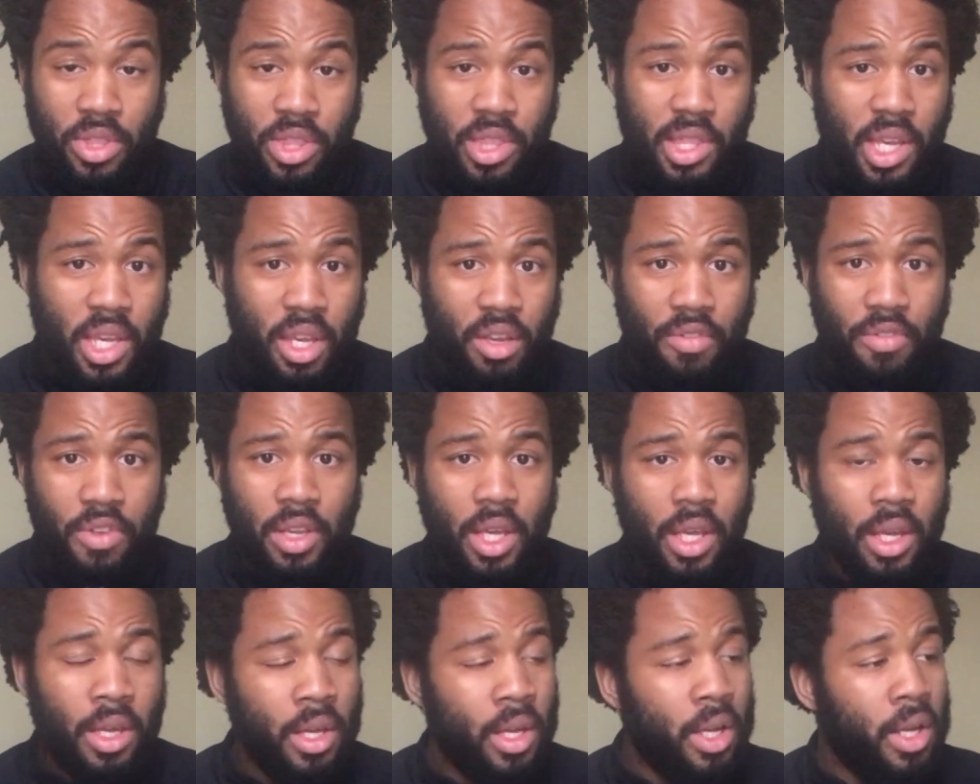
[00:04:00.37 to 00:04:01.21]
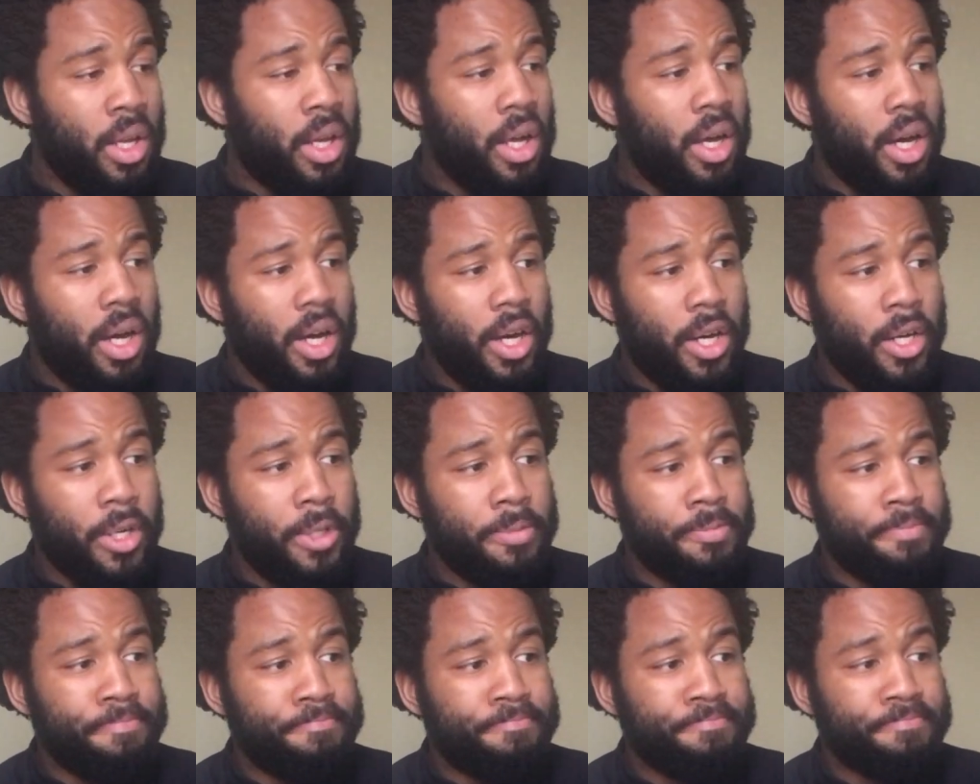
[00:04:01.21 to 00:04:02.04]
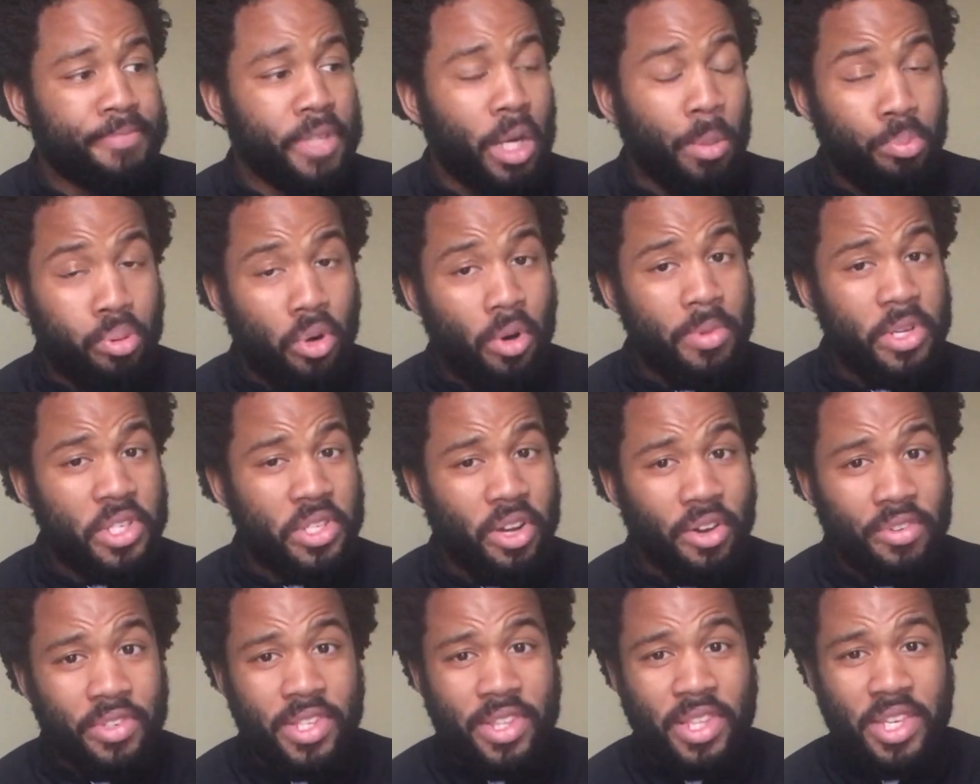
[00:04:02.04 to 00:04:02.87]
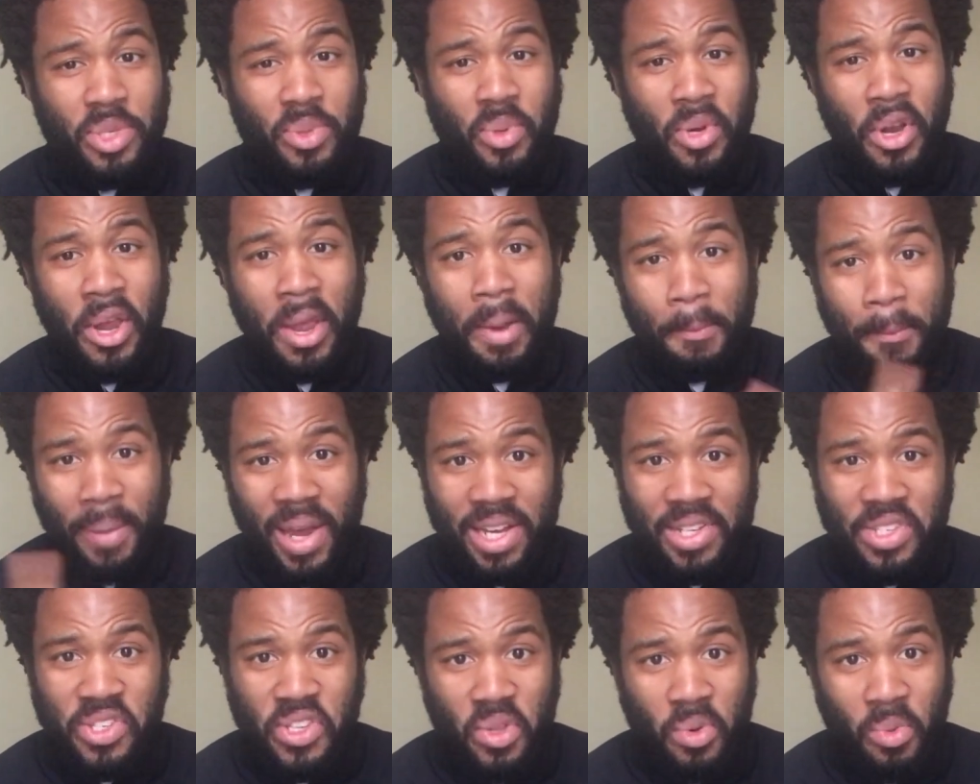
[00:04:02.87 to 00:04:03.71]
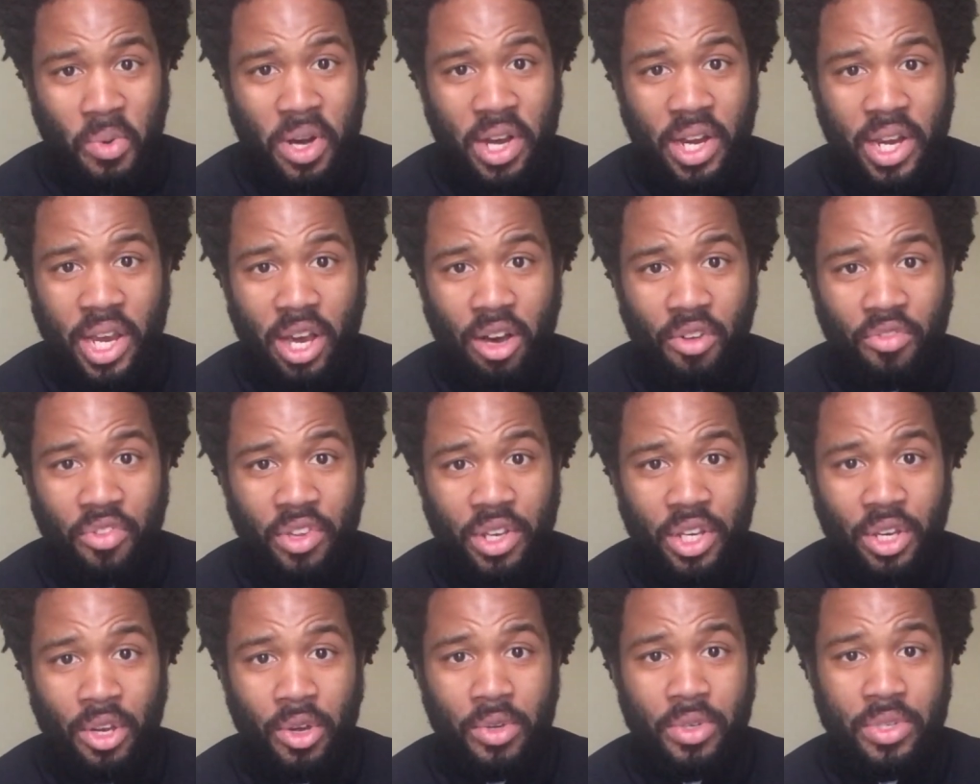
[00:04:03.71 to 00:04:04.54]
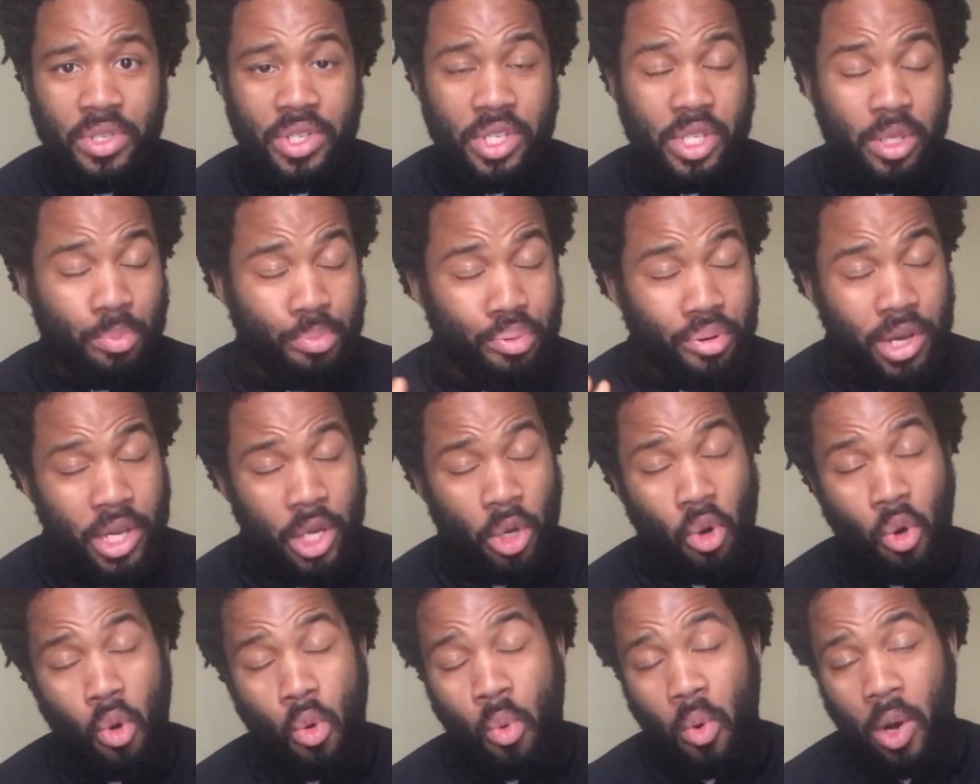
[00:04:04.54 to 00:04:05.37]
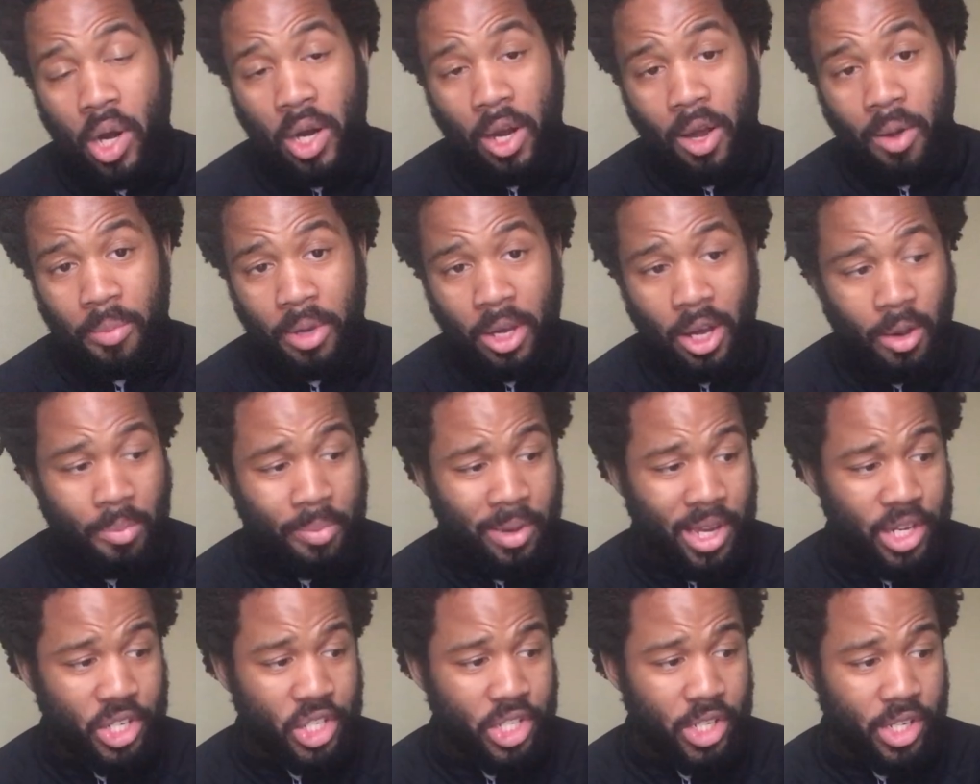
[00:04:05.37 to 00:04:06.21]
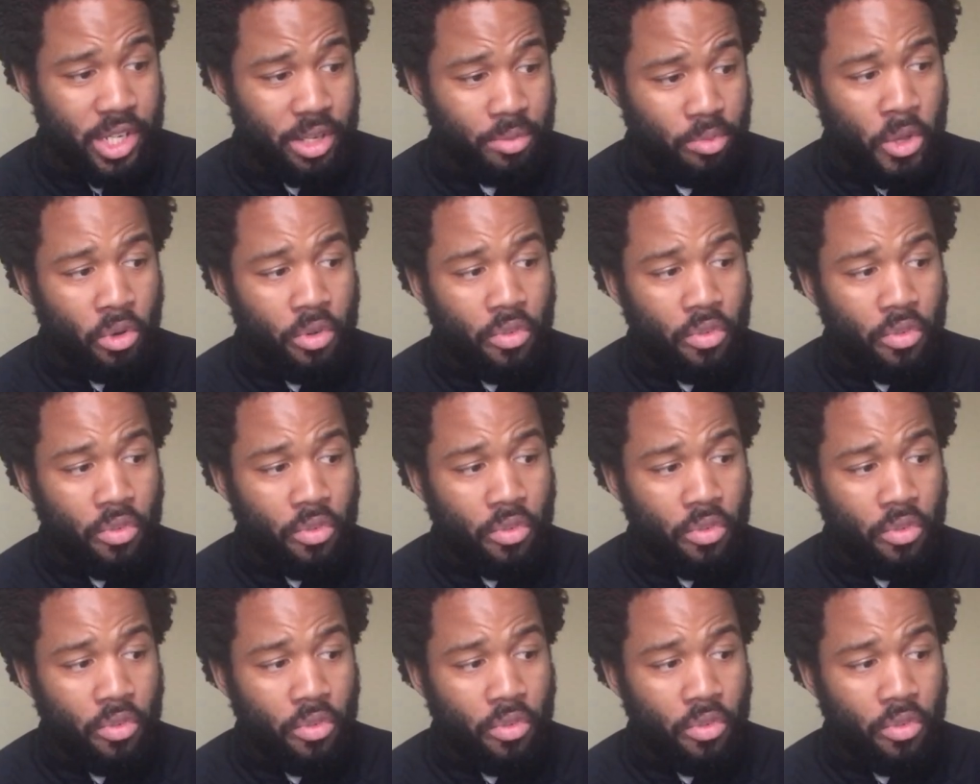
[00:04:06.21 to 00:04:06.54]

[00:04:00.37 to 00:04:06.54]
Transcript: you think of it. I promise after this, we're going back to the workout videos. There's a pretty cool one coming up, actually.